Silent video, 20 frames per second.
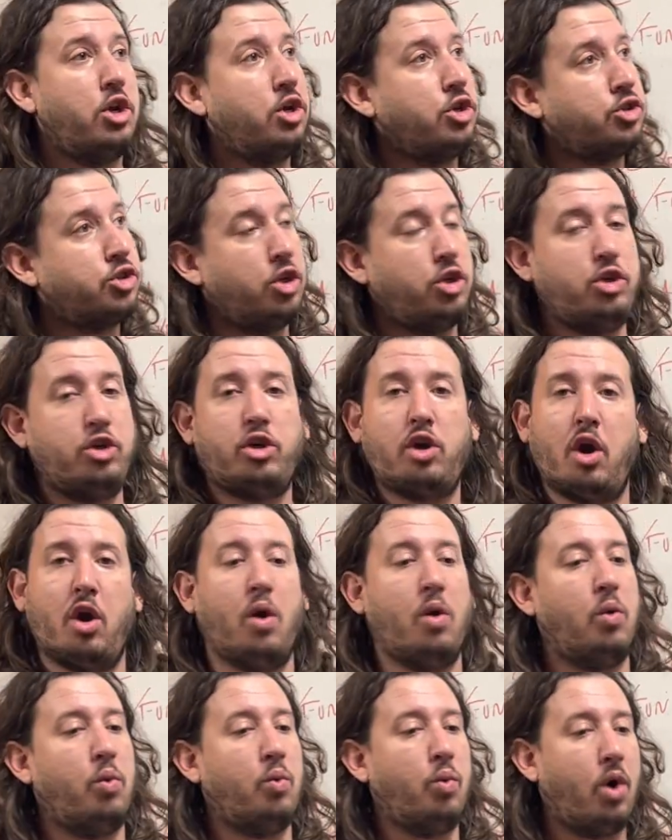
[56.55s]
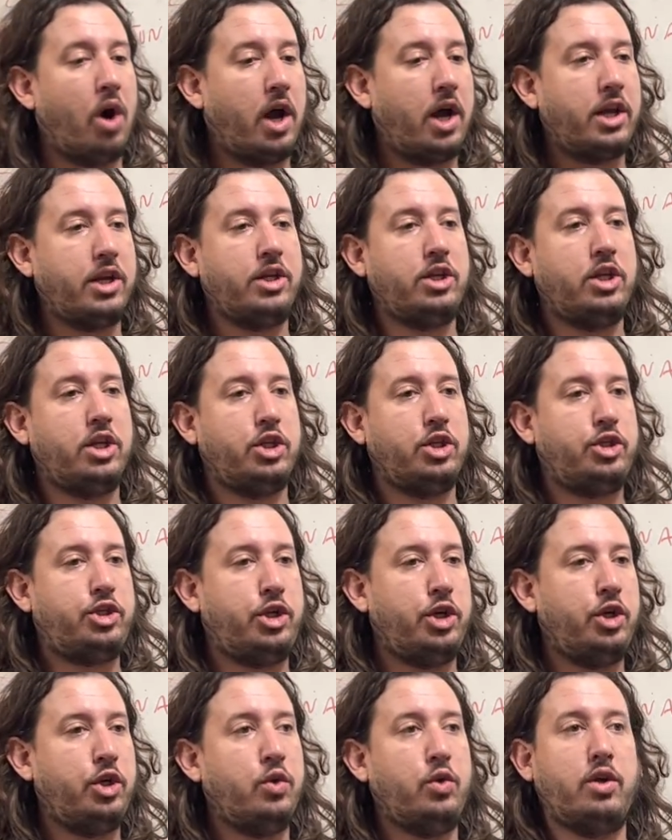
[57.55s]
So you go 1,
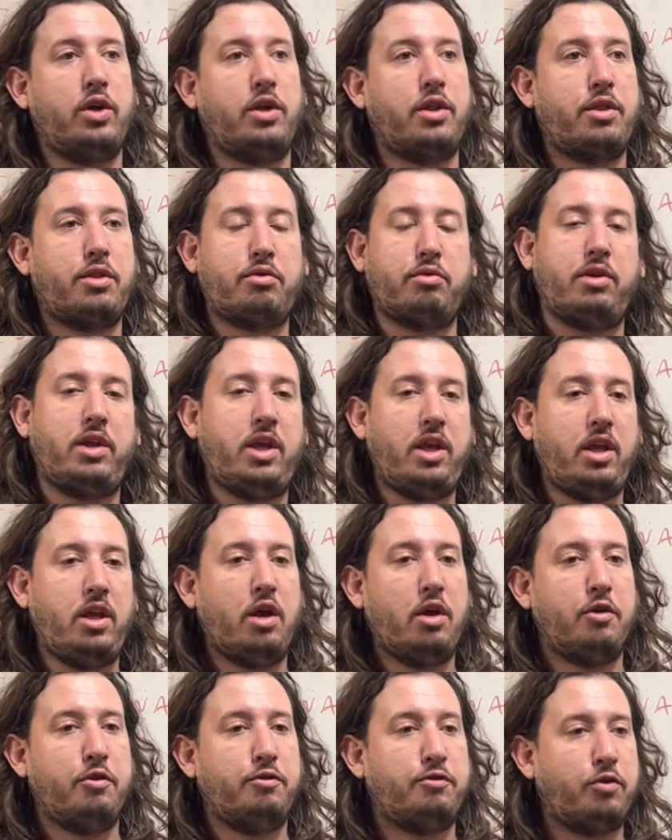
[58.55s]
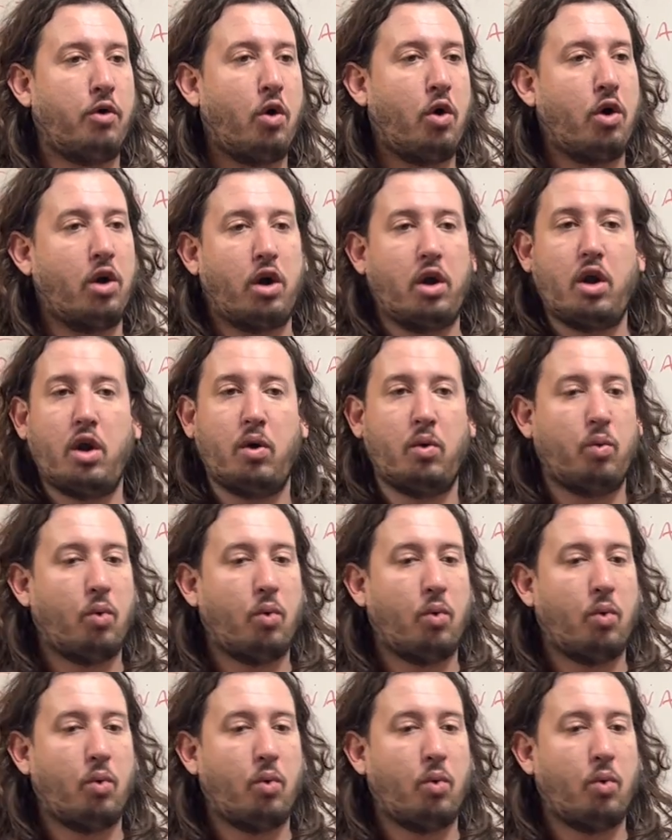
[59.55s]
2, 3, 4.